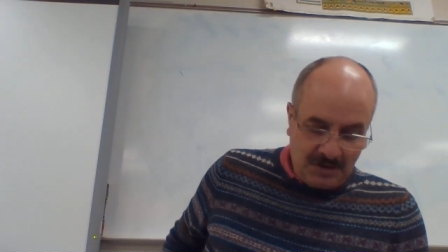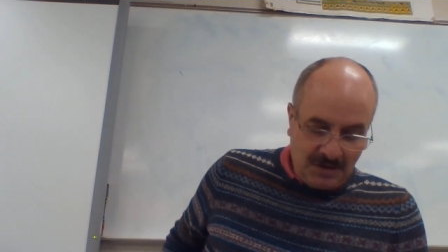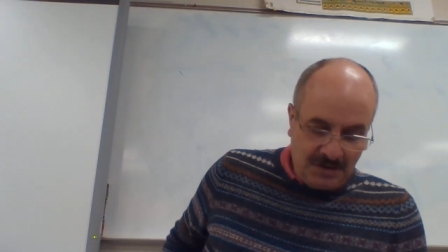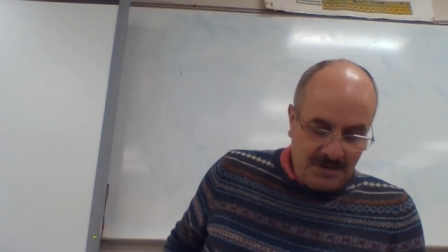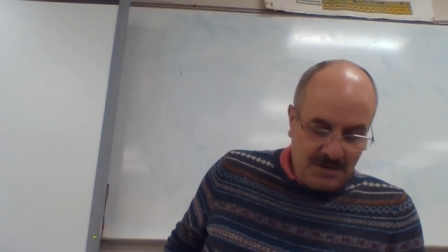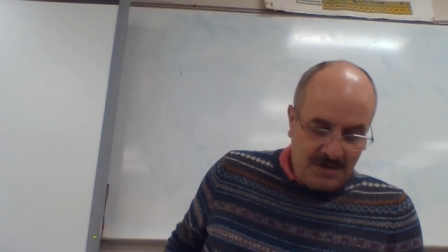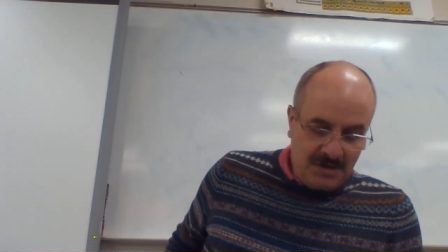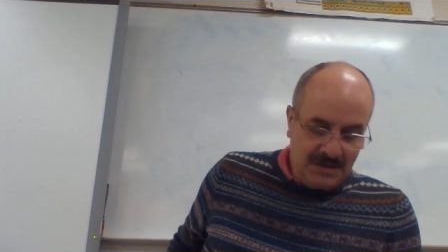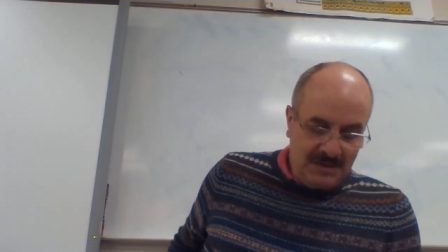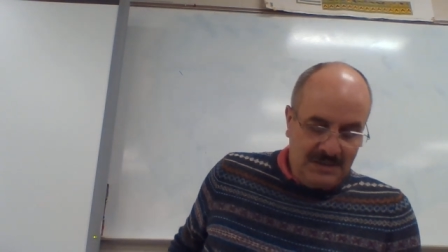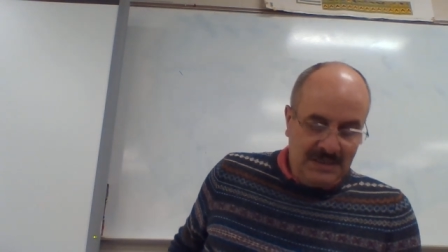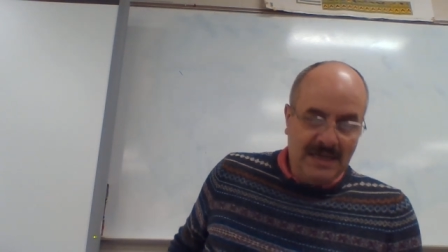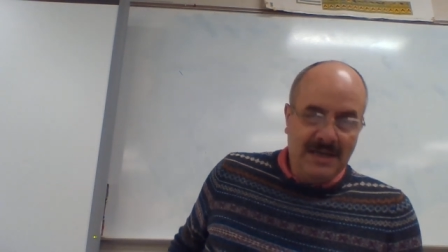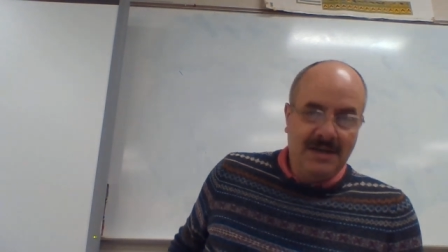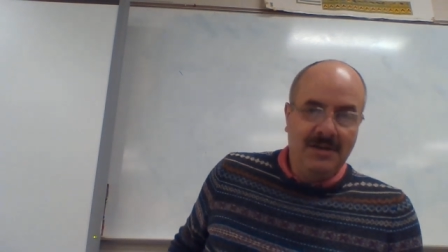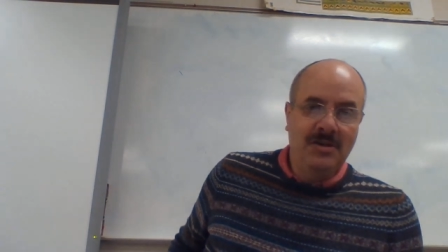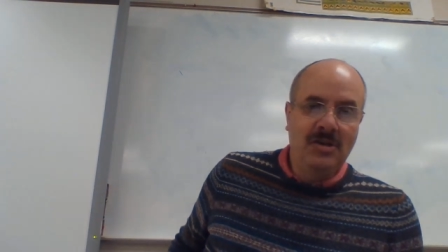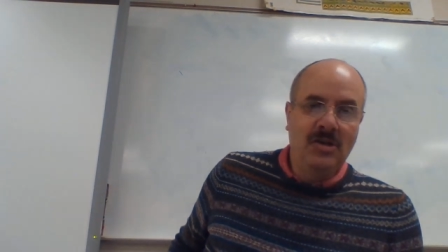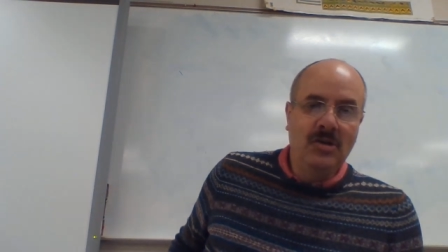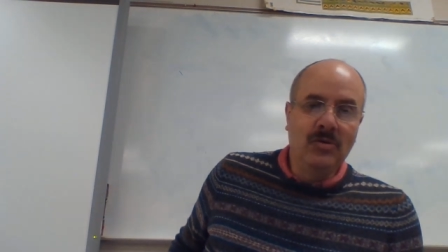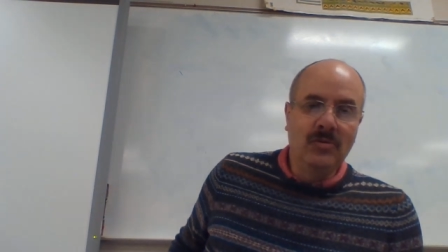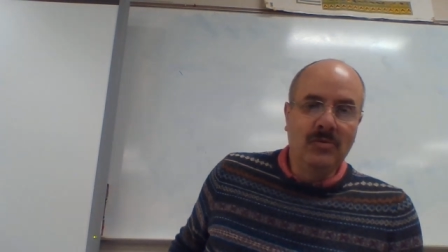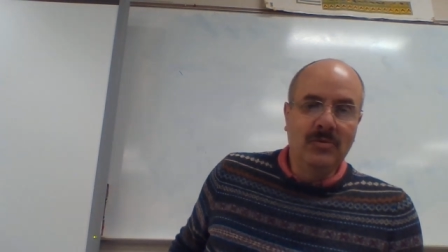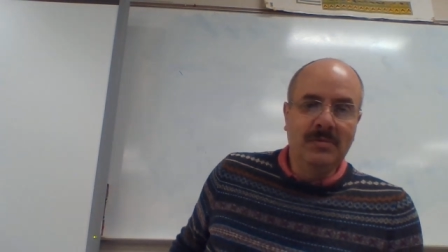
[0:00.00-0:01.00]
you're going to take
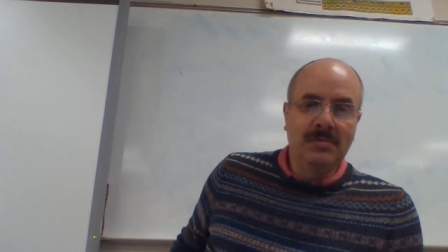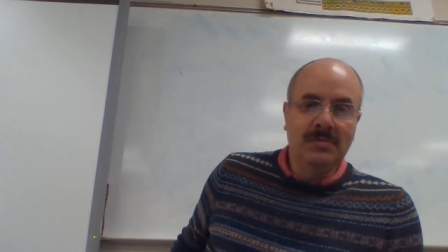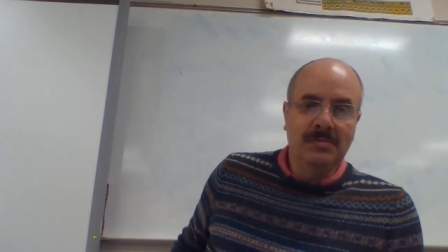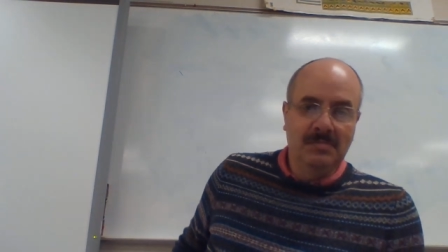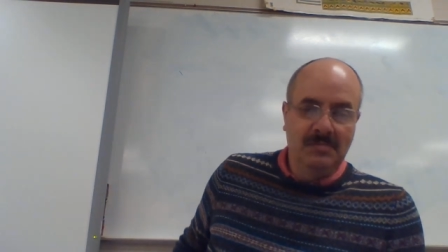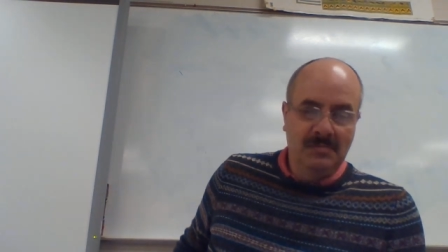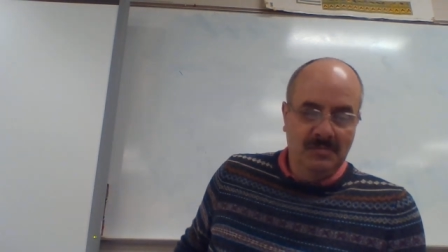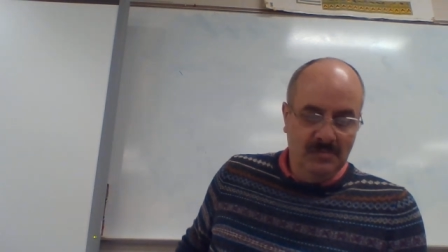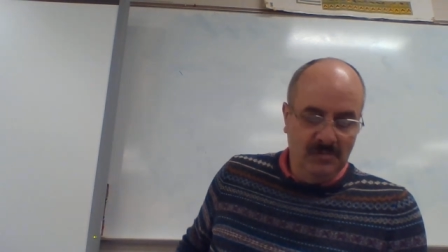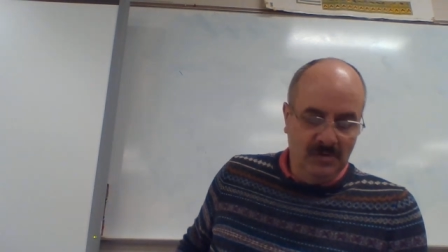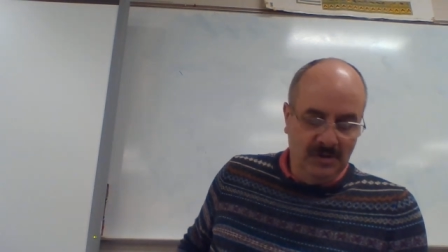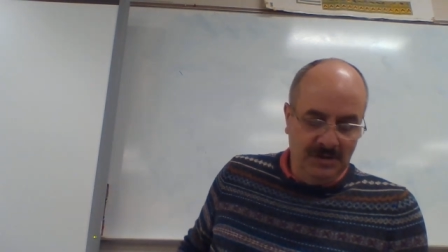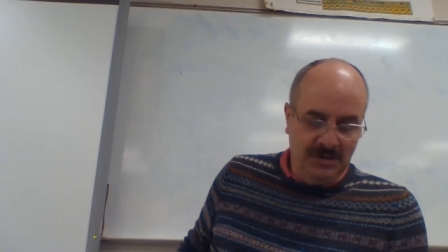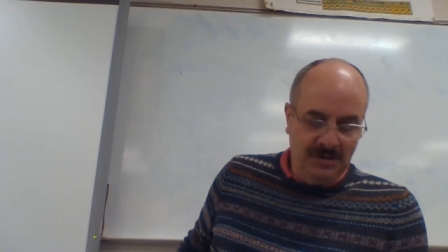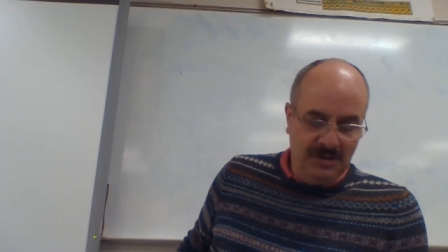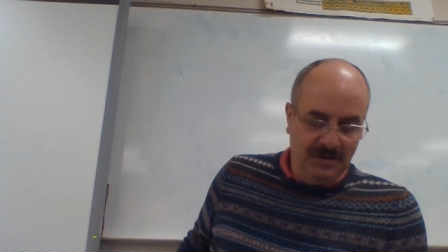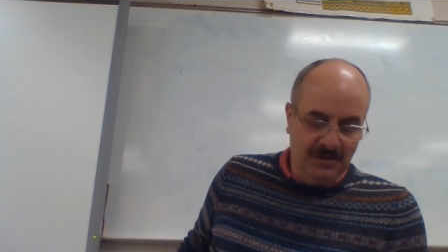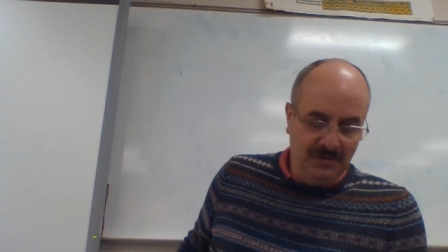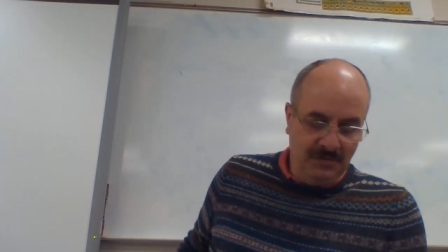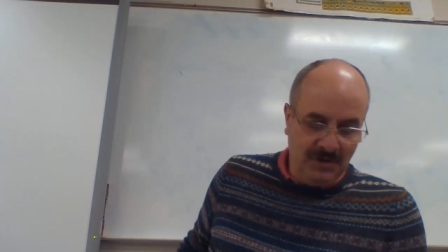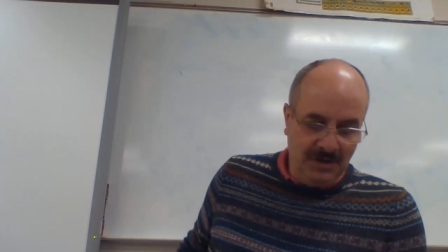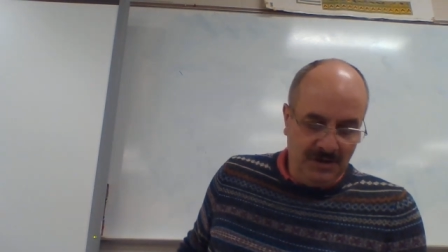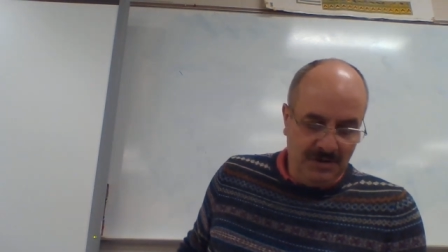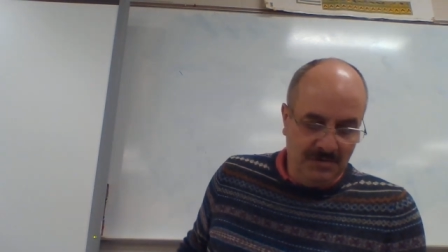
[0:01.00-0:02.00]
Q, which
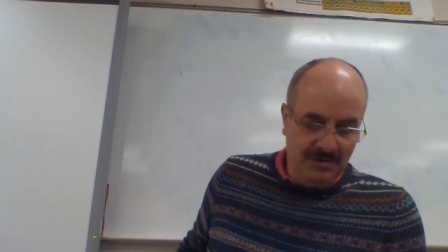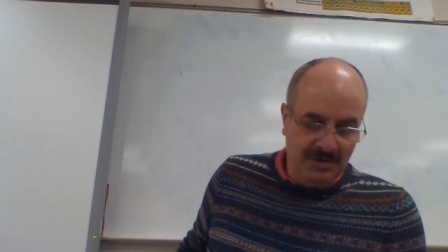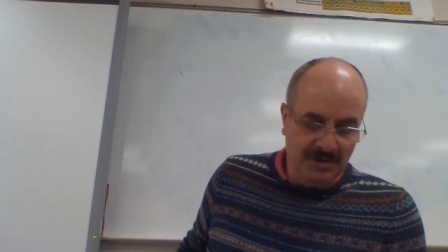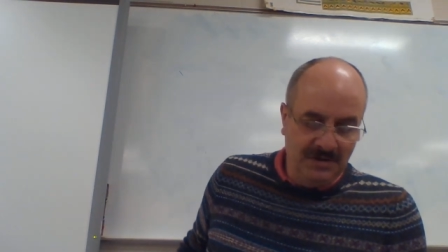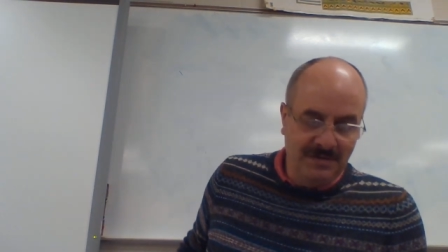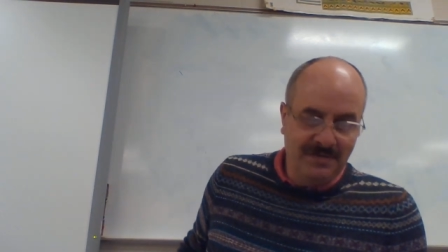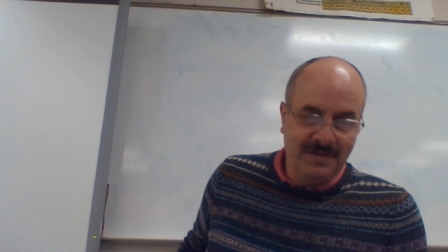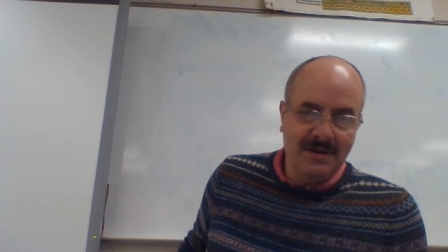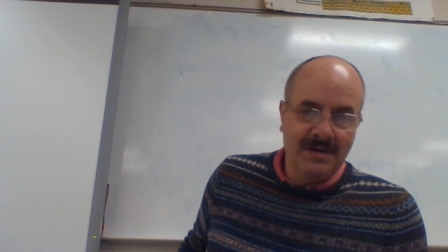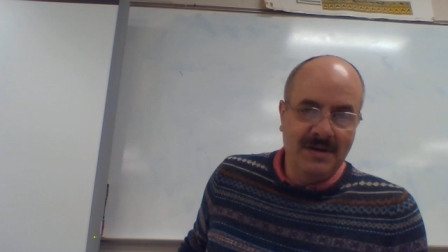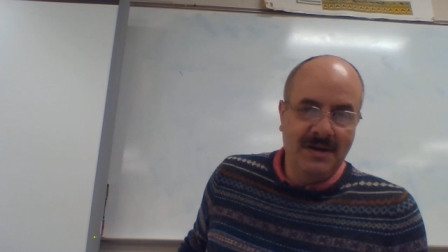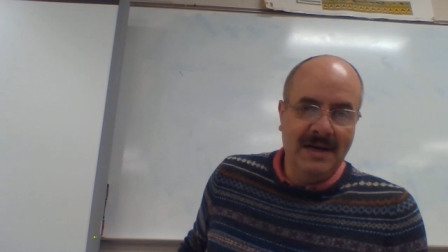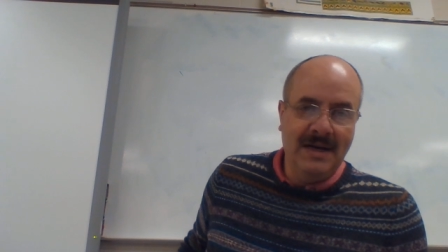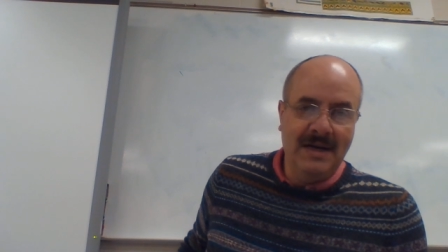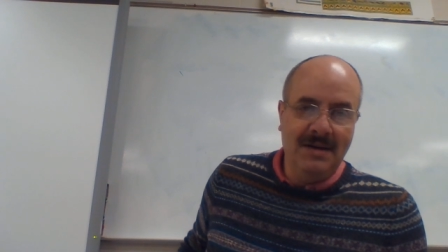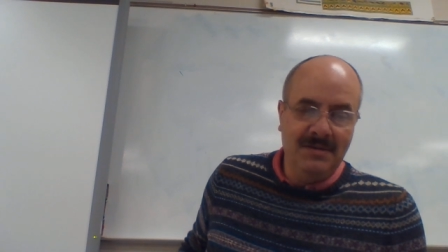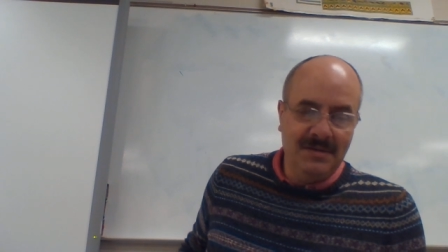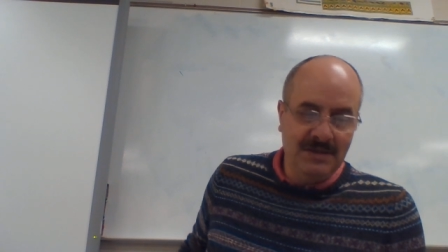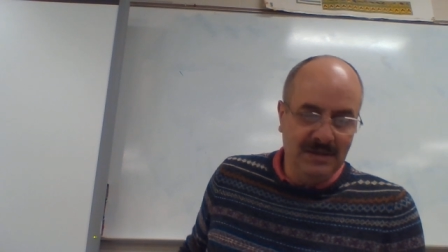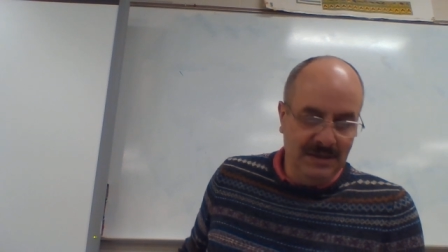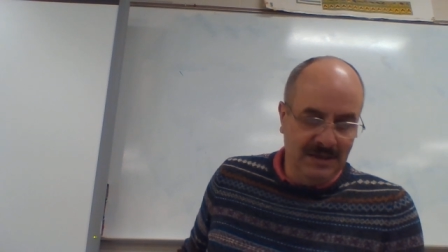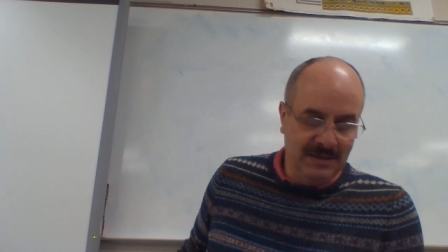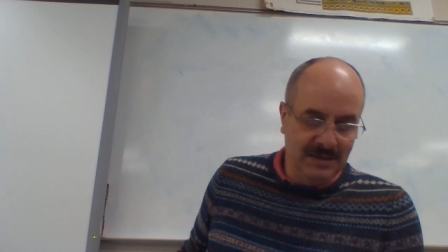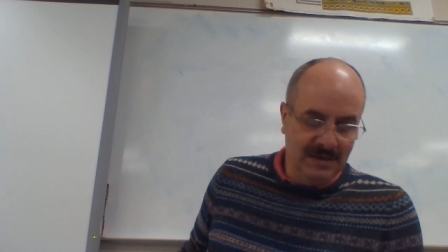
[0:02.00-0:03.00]
is what you just figured
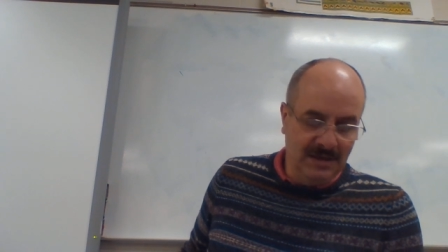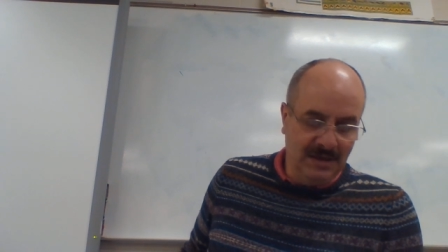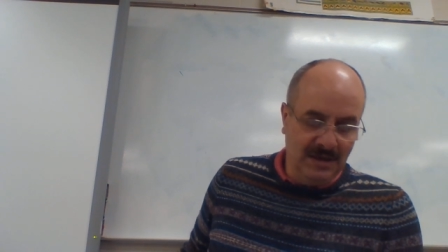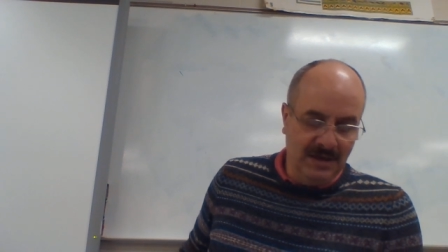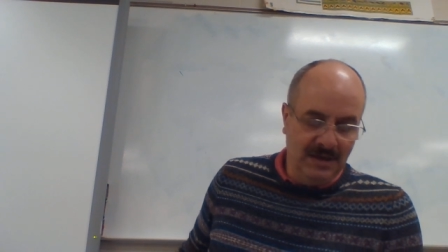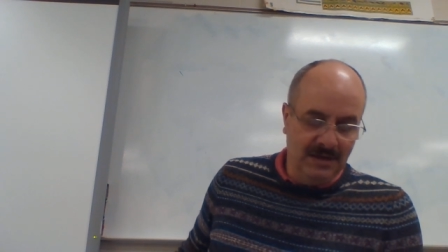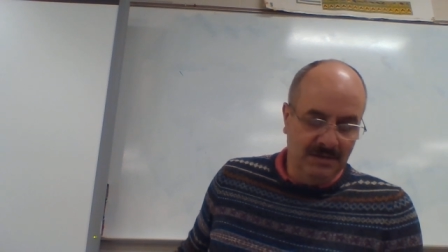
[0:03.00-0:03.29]
out in